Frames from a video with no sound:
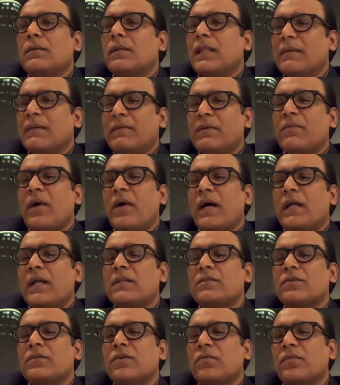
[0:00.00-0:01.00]
11
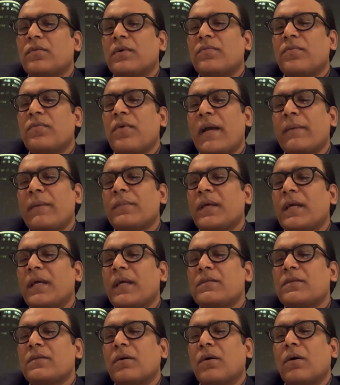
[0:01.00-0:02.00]
vials over 5
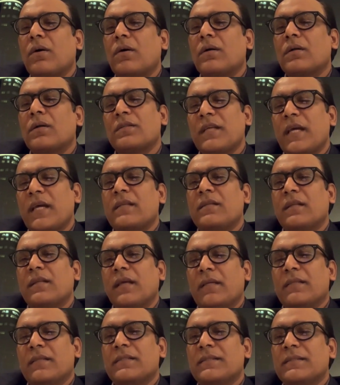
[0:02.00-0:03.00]
days or 10
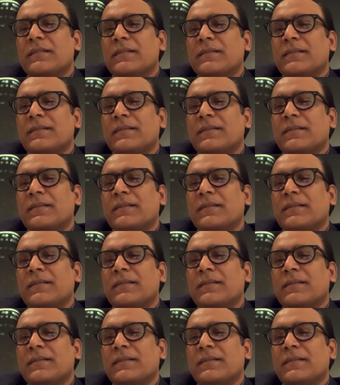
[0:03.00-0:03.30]
days.